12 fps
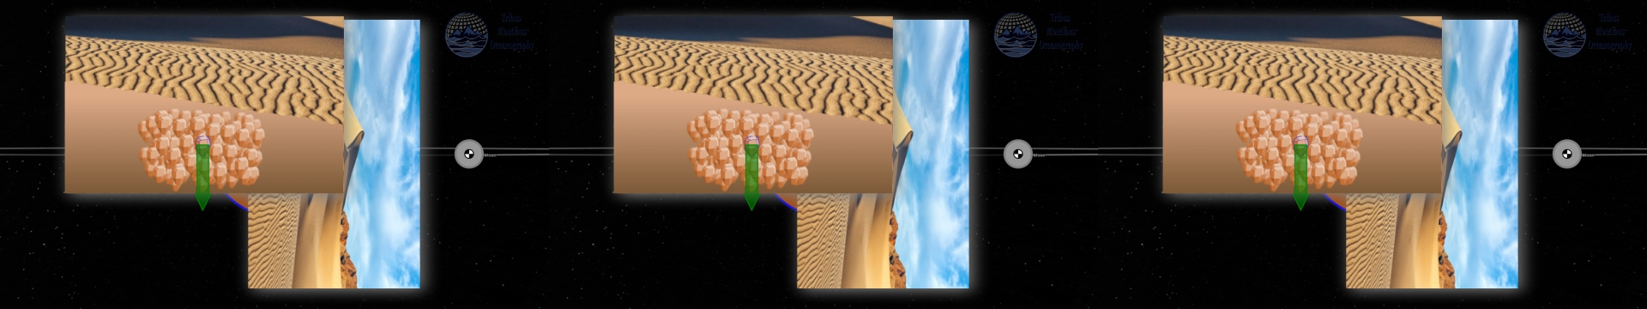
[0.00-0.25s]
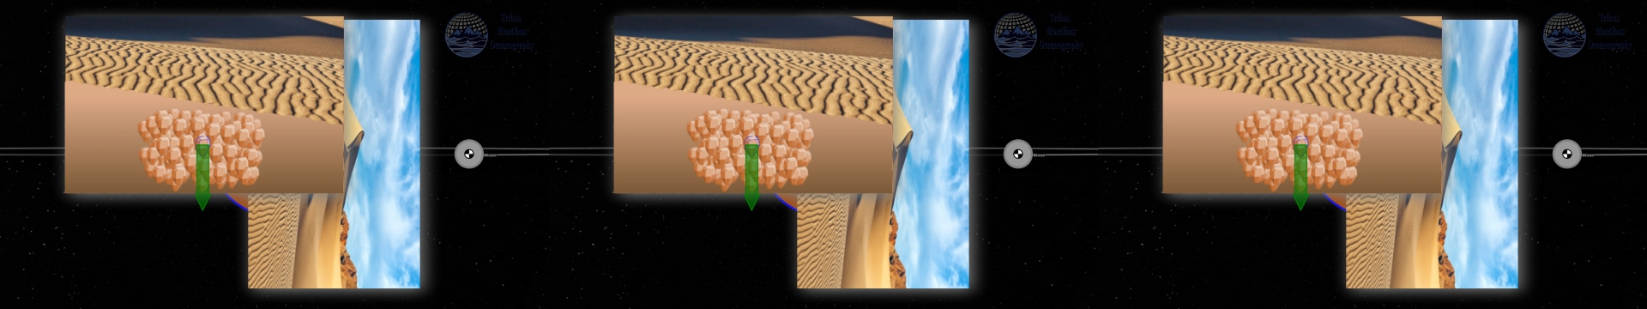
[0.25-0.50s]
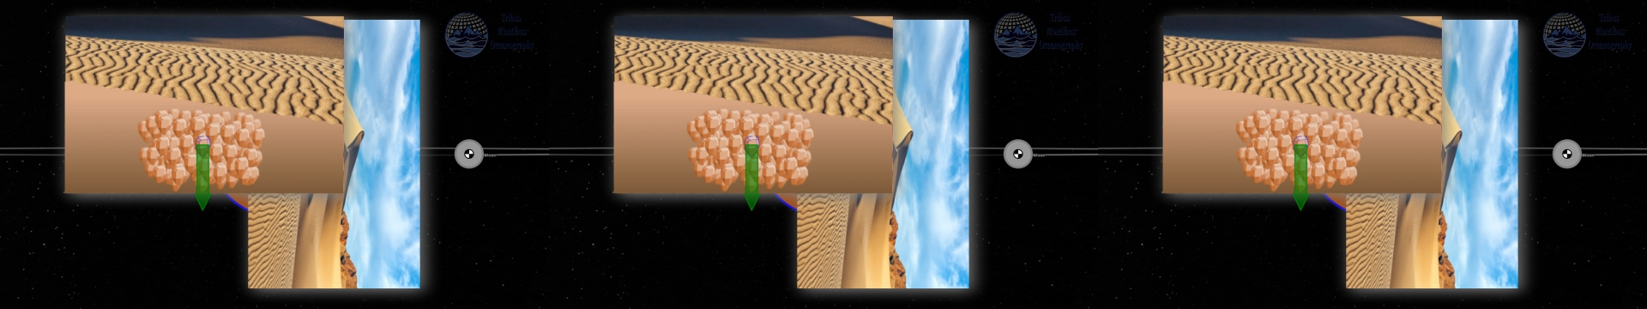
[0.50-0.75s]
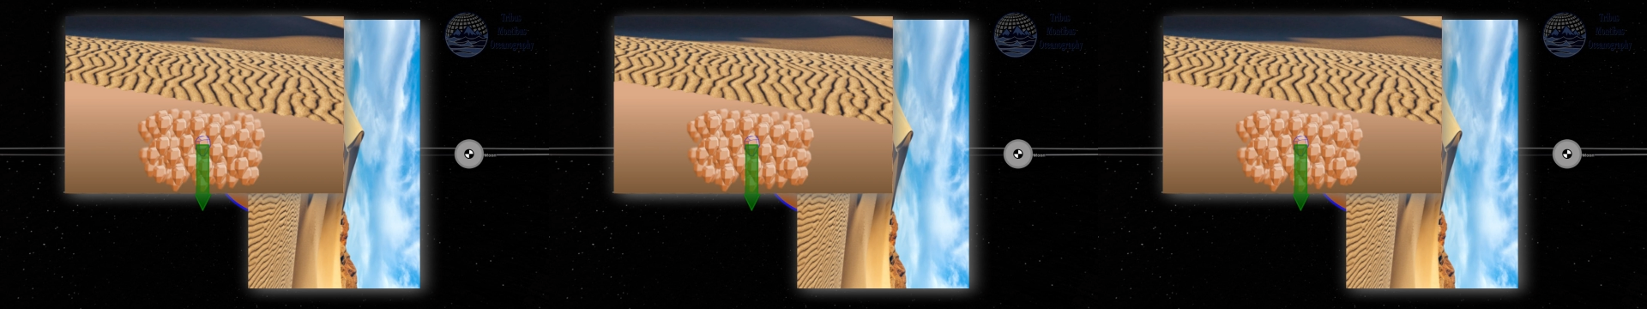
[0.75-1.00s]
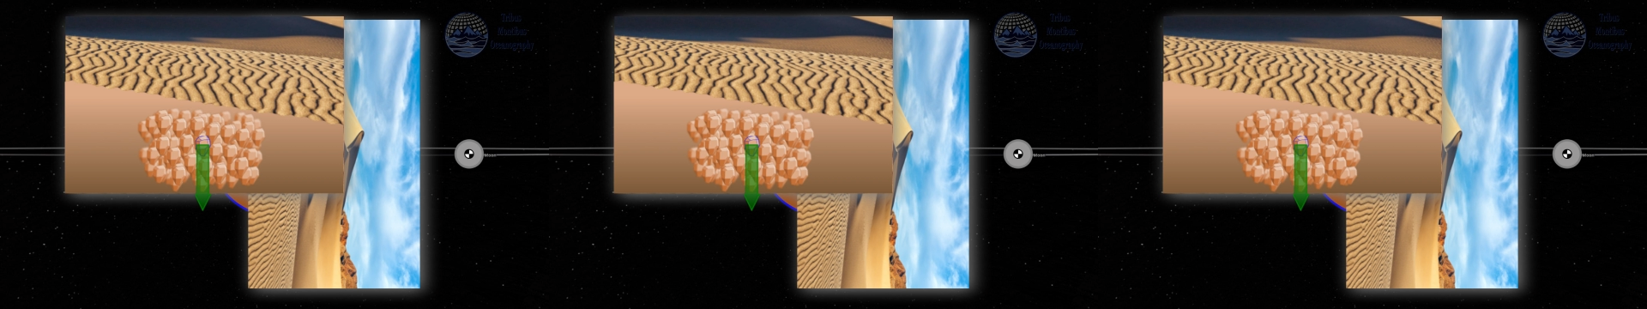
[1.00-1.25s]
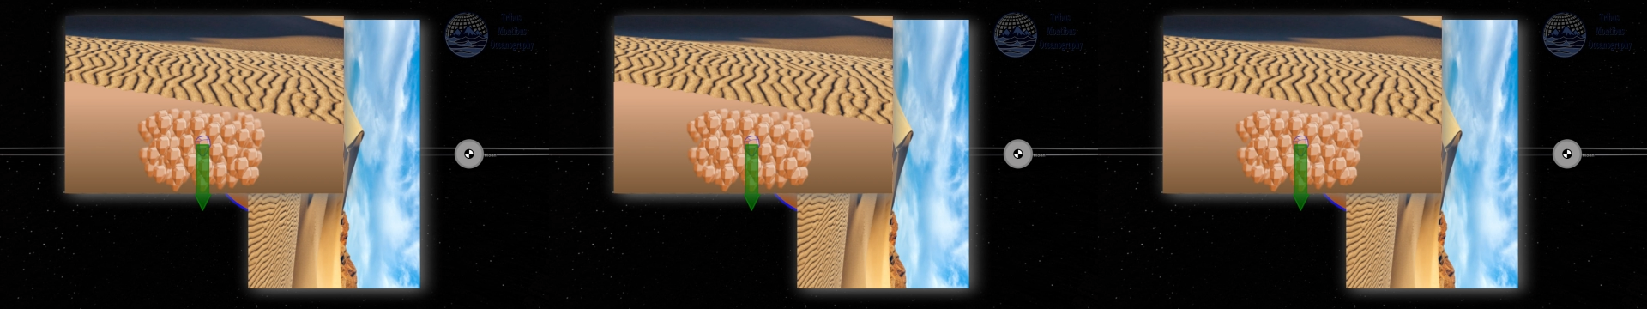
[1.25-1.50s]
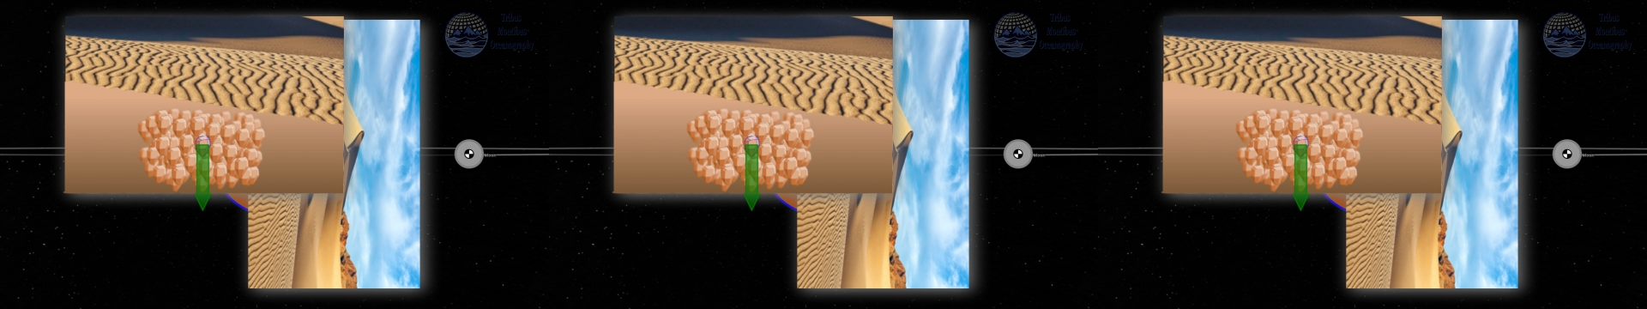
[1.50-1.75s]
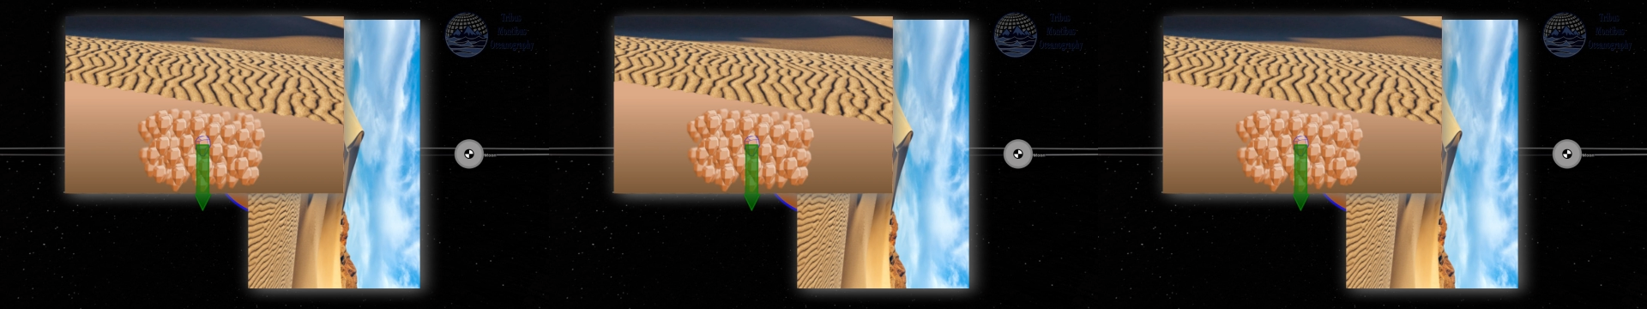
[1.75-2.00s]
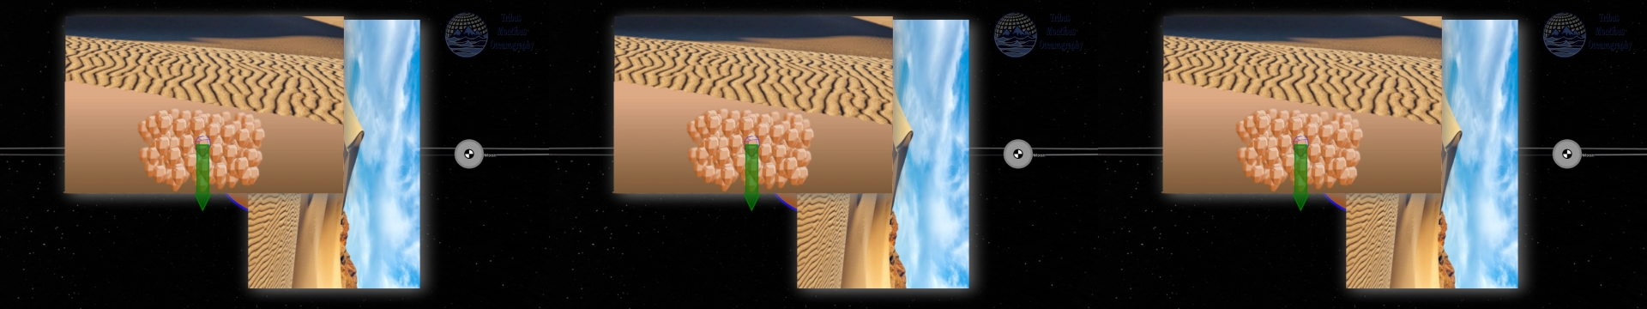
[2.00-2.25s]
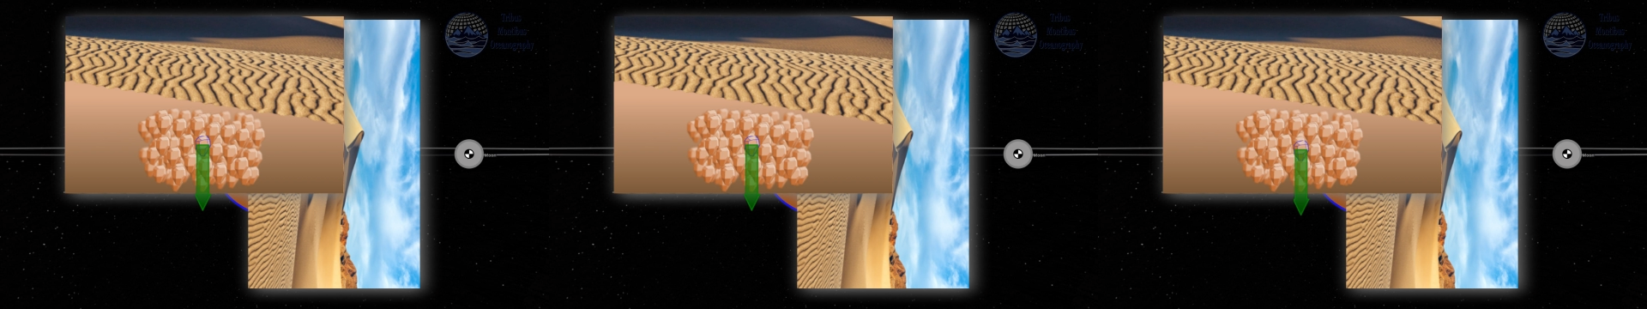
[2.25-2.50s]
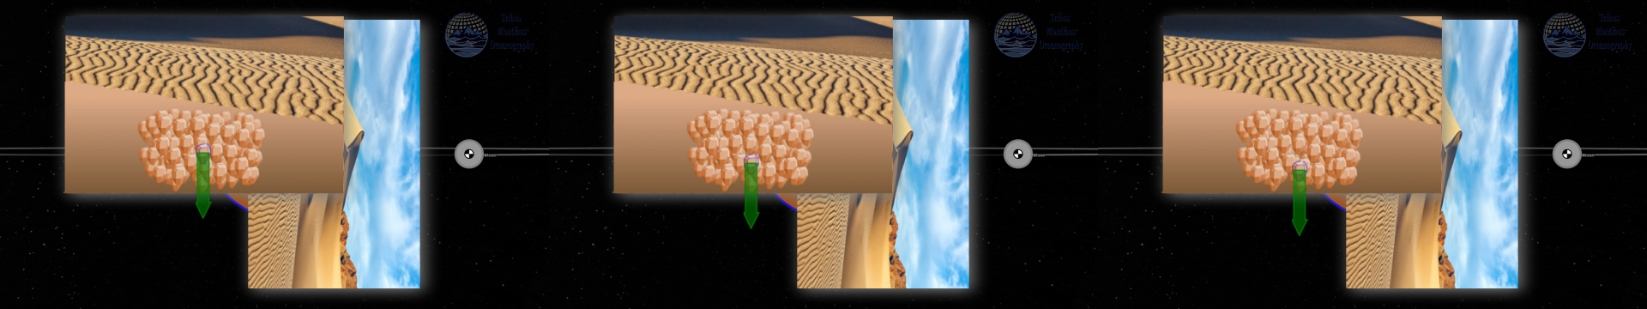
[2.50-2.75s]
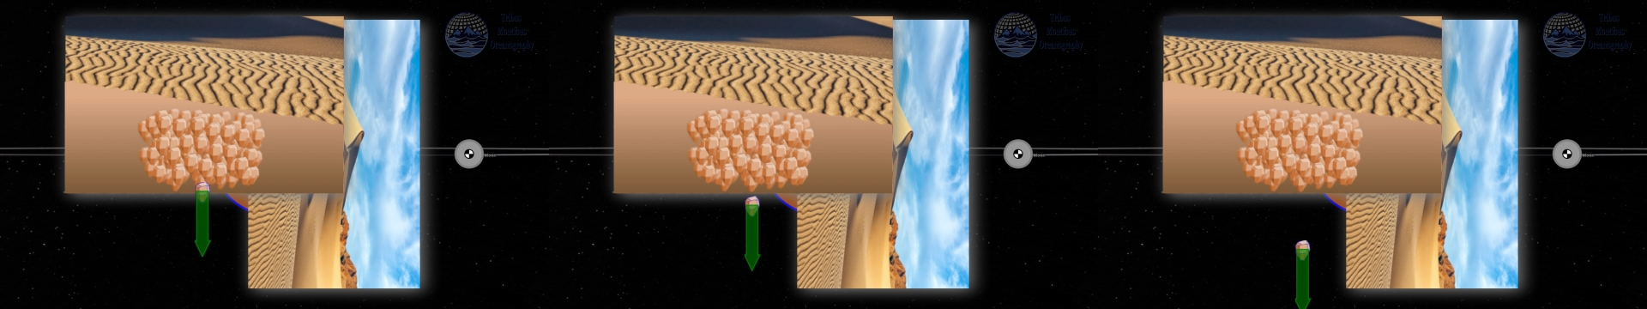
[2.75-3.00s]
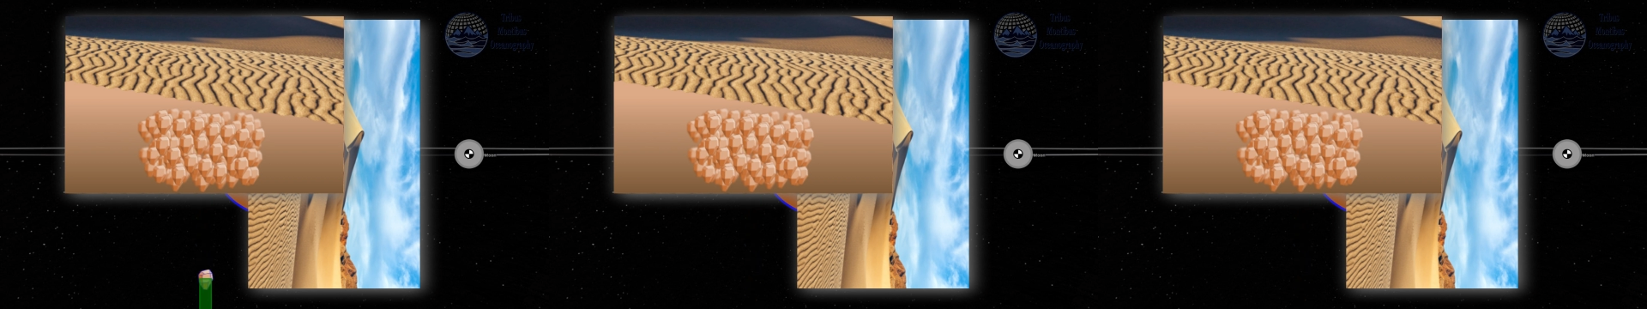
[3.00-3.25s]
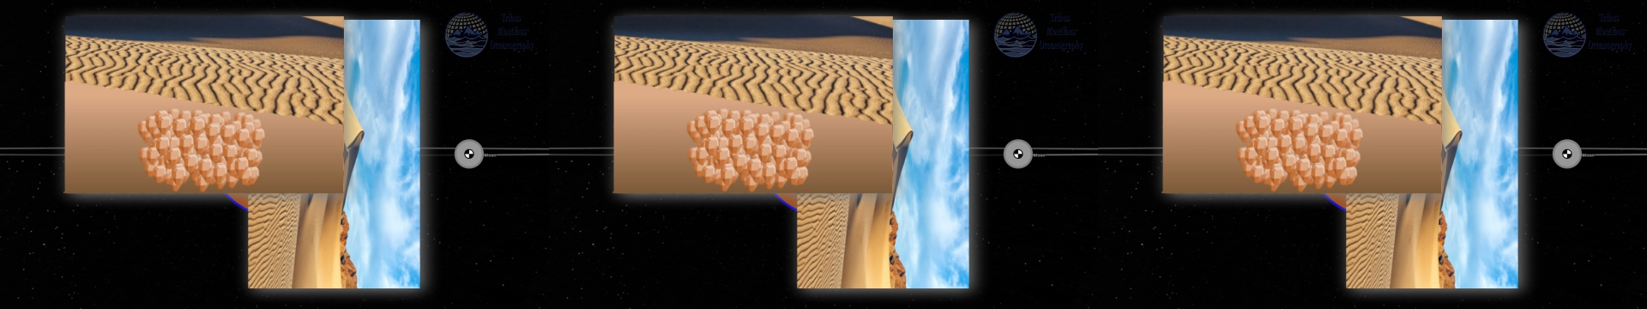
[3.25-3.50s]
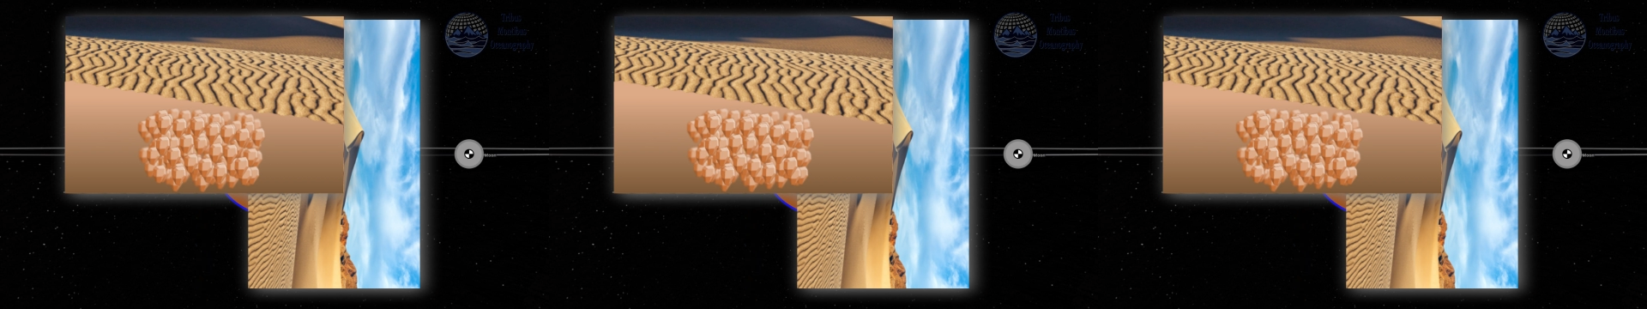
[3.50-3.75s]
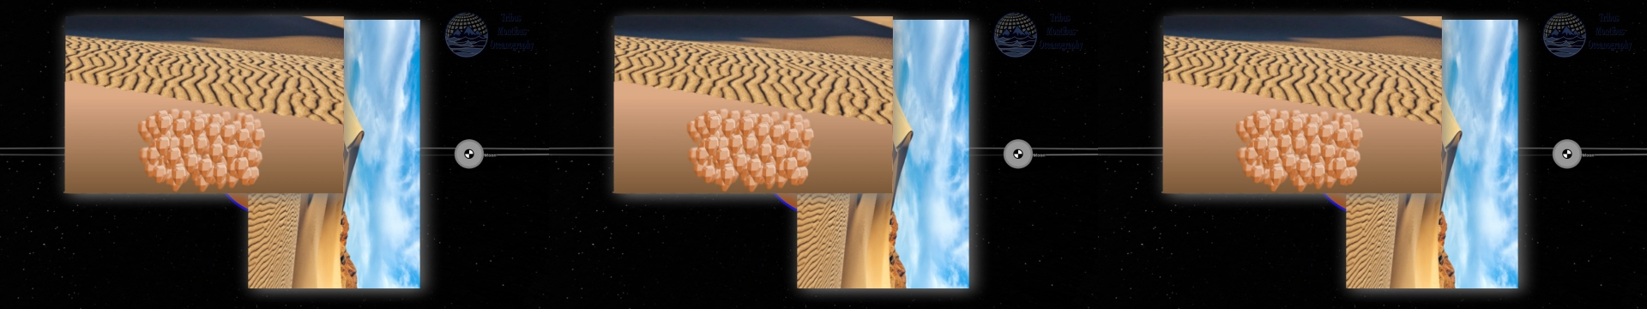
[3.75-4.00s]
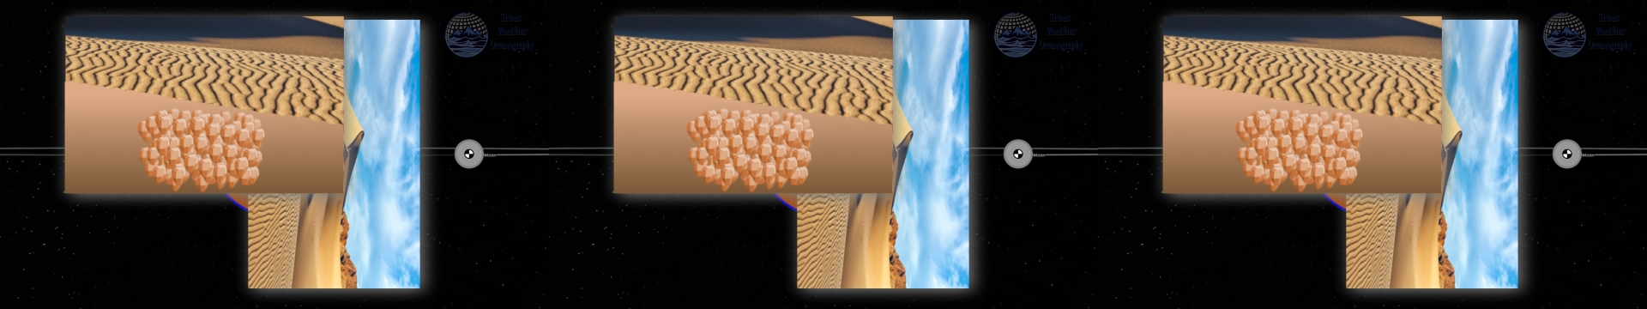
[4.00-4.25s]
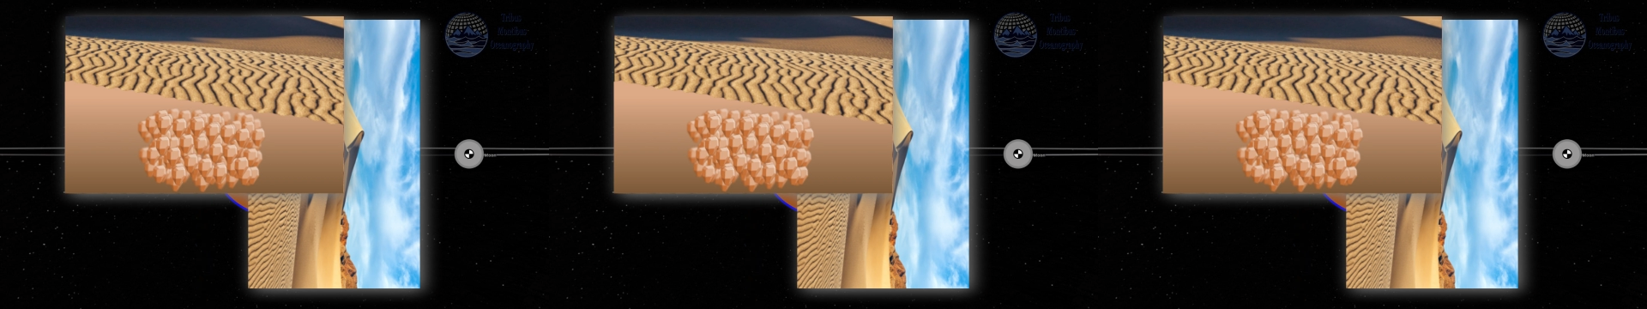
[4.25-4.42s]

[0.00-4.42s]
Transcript: No face is visible, so there are no lips to read.